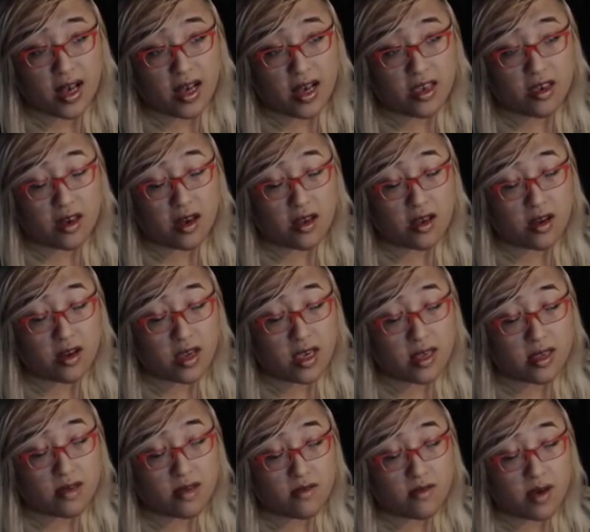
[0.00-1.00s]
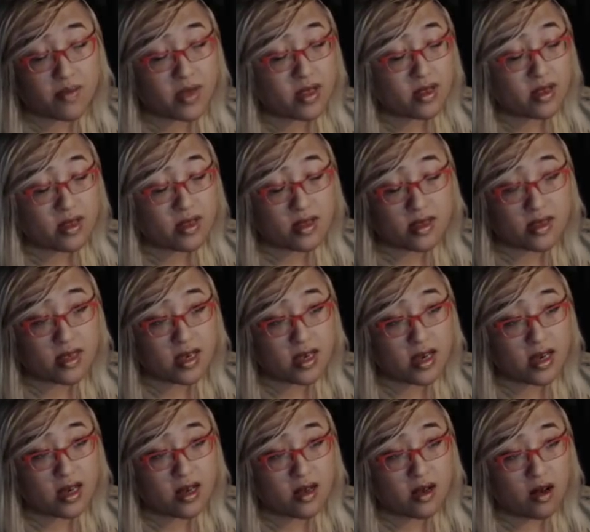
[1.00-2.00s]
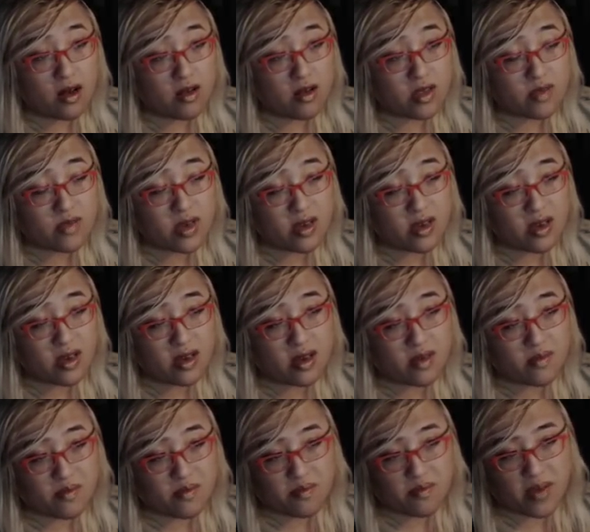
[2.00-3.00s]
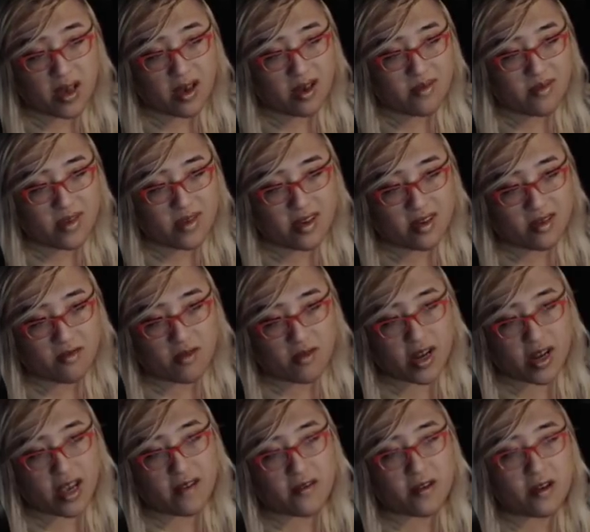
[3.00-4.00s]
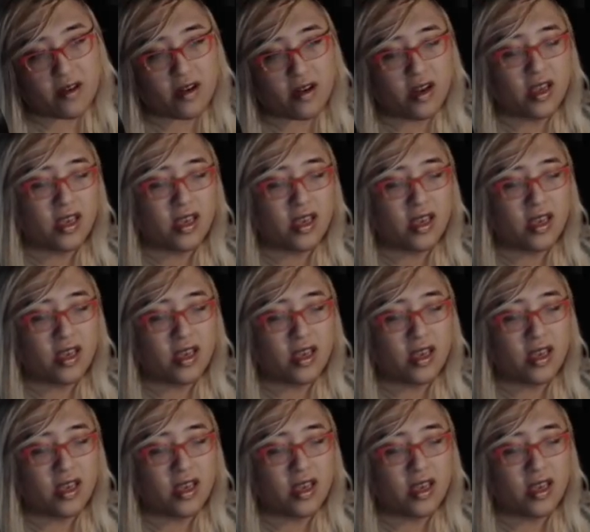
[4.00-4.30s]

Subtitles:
You got your keystone weapons, Ultima, Bahamut, whatever.